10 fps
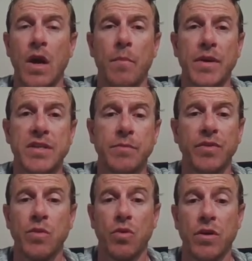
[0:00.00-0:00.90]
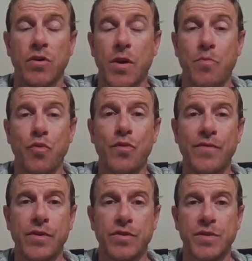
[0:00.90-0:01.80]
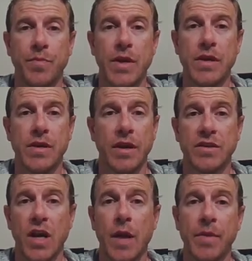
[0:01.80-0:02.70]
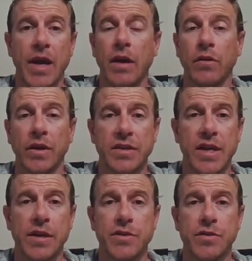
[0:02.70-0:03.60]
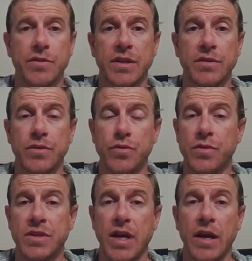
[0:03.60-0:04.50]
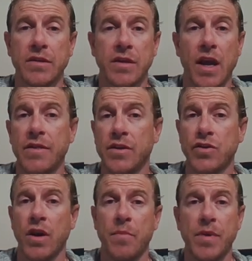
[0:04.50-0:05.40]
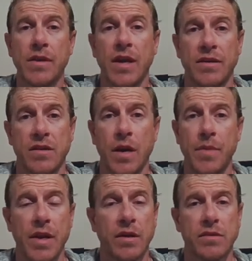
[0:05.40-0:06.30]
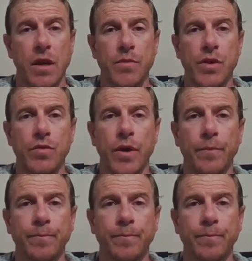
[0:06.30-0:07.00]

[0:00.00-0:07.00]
By simply working on improving your speed and timing how long it takes you to do the task, and then trying to beat that time the next time you do it.